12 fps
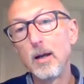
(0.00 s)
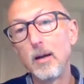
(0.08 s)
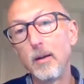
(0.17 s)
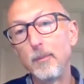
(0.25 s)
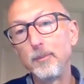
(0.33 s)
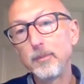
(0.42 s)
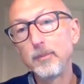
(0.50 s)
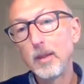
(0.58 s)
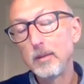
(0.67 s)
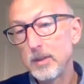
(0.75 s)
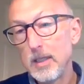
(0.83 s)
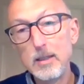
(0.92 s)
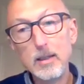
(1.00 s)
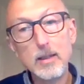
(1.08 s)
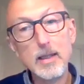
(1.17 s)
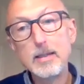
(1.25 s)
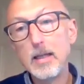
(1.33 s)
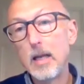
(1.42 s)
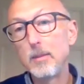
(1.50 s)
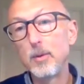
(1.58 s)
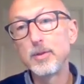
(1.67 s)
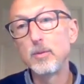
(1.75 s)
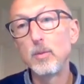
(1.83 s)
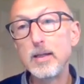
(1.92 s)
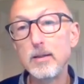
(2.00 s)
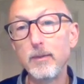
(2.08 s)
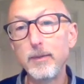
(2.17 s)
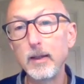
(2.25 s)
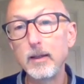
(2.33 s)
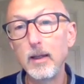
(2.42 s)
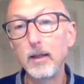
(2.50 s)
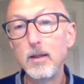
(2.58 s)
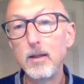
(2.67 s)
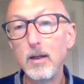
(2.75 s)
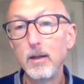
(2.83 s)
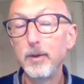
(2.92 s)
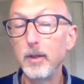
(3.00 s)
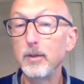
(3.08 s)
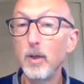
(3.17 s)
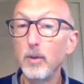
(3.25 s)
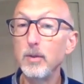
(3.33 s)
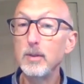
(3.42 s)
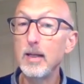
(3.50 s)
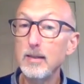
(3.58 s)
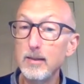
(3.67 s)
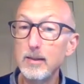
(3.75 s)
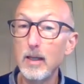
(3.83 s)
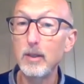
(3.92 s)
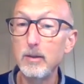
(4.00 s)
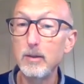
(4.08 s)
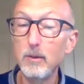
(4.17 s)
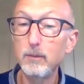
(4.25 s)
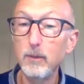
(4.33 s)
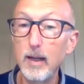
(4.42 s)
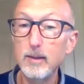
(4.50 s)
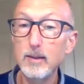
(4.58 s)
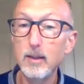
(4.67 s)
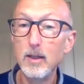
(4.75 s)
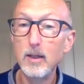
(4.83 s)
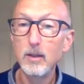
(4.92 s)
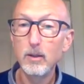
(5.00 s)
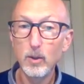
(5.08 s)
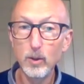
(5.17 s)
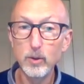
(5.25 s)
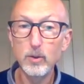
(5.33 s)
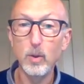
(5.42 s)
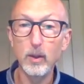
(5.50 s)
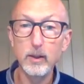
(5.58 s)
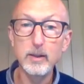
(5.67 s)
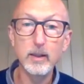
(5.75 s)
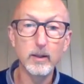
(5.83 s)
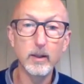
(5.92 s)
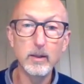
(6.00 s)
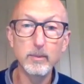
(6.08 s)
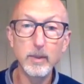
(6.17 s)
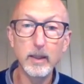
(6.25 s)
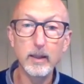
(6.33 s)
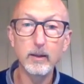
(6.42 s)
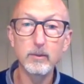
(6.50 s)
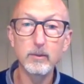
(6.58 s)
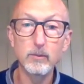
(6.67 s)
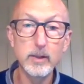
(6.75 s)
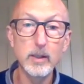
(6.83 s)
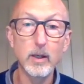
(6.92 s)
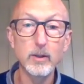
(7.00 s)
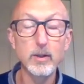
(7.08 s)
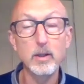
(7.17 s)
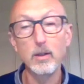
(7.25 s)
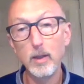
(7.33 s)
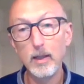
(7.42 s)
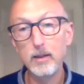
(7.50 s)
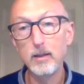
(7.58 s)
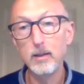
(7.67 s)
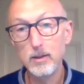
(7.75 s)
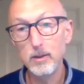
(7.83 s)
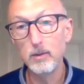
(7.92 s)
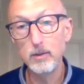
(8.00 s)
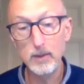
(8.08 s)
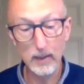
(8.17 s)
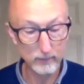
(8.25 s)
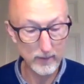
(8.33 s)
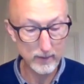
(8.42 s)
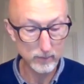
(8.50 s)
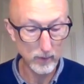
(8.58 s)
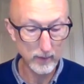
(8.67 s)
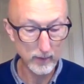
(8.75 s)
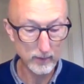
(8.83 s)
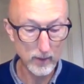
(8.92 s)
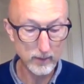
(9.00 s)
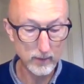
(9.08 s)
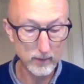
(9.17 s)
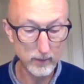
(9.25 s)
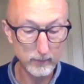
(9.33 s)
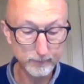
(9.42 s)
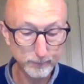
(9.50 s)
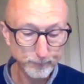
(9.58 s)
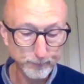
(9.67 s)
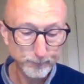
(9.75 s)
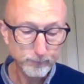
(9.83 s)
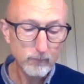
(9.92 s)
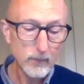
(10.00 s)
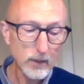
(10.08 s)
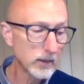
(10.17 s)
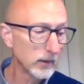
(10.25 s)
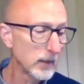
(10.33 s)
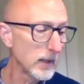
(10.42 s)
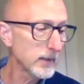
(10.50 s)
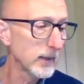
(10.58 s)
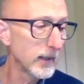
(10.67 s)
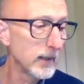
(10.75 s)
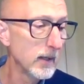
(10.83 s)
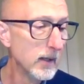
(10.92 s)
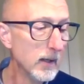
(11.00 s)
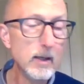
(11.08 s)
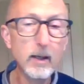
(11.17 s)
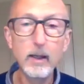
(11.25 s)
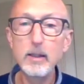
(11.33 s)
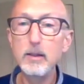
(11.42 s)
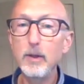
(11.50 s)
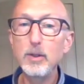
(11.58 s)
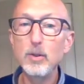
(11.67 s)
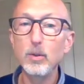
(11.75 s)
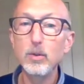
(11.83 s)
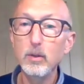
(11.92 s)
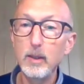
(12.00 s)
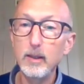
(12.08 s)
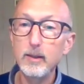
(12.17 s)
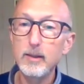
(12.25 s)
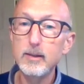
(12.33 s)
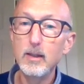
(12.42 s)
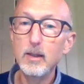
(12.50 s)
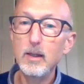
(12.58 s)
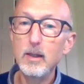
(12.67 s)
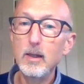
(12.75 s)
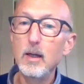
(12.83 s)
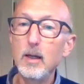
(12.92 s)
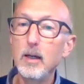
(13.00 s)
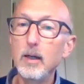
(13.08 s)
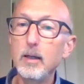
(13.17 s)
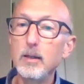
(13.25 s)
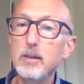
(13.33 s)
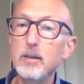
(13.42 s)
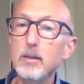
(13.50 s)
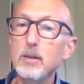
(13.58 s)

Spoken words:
particularly league tables and ways of thinking that don't necessarily reflect good quality and underpinning research in the way that Sue and Nellorine's work is trying to do. And lastly, individual careers. And so